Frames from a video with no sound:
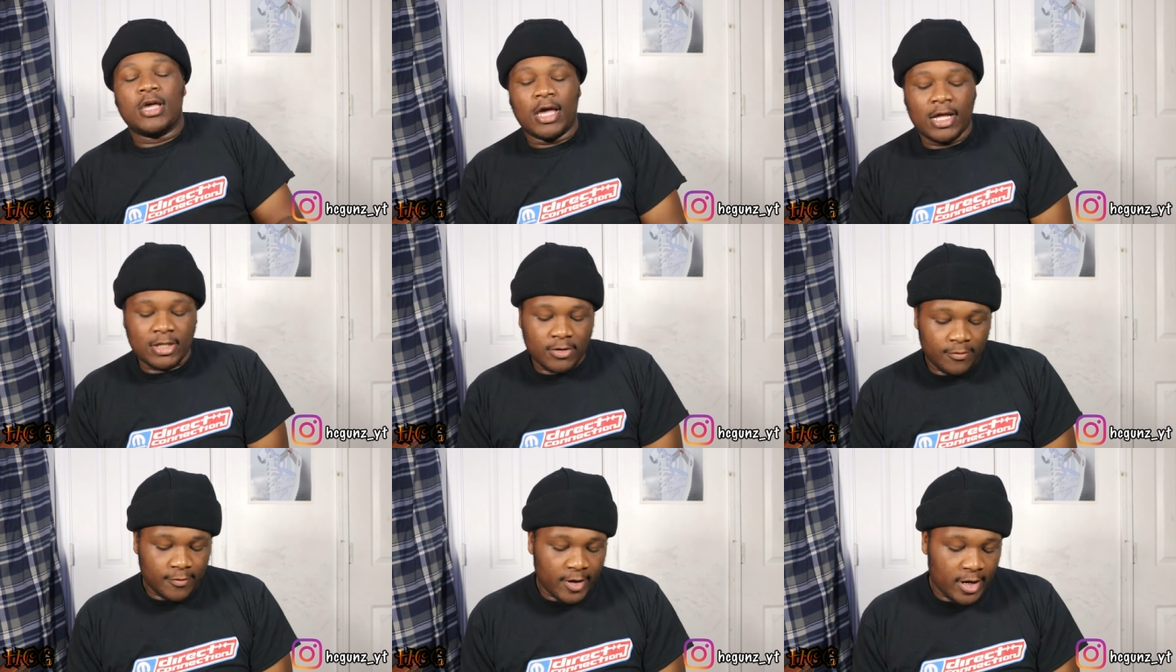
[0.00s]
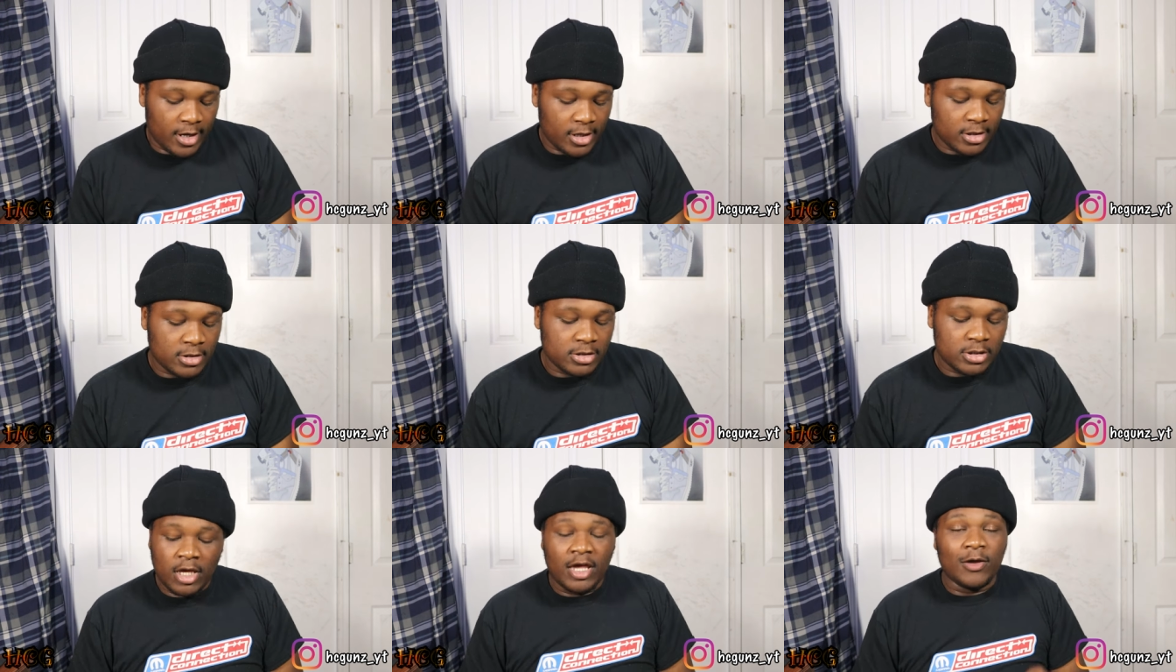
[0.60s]
at the range
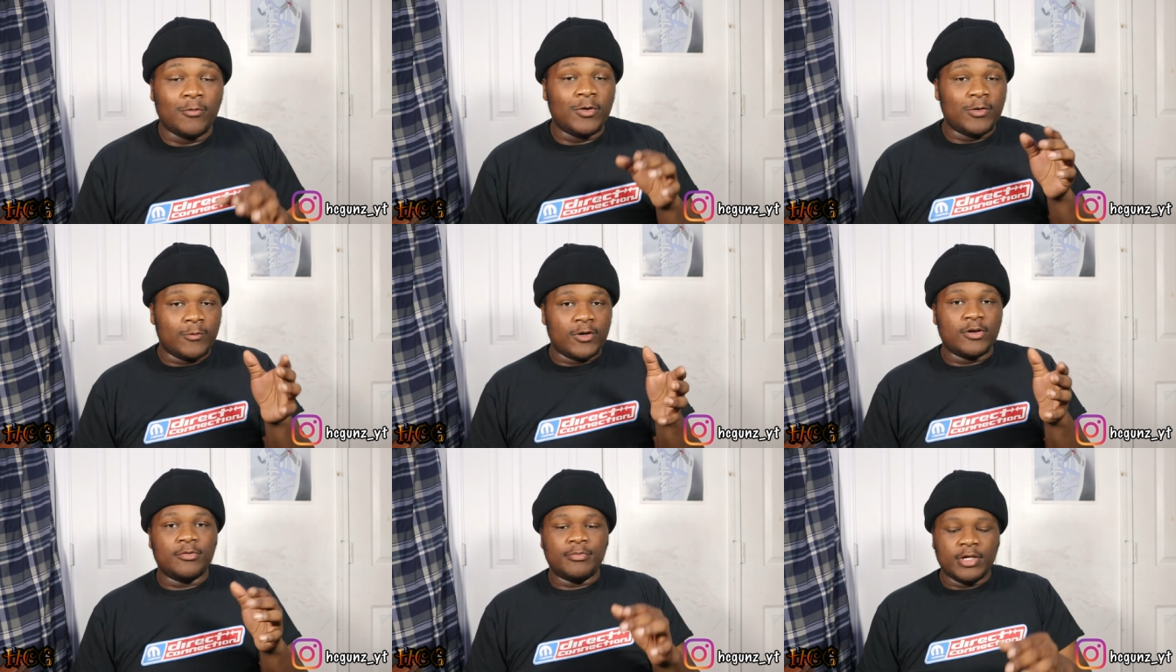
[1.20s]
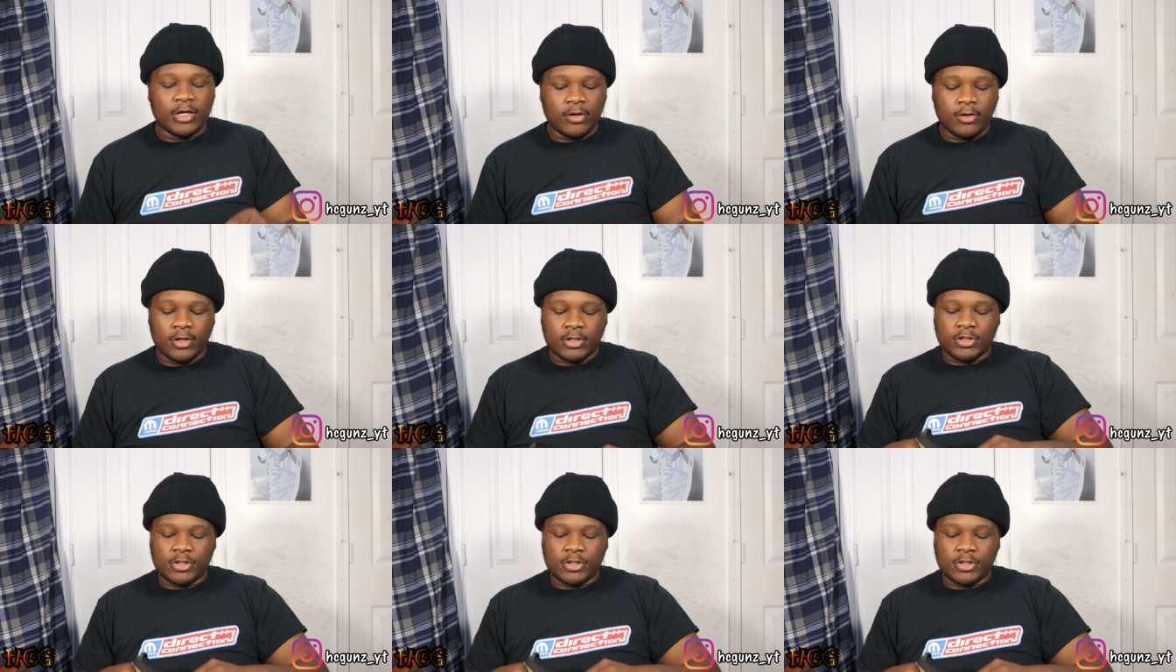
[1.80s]
and we will be going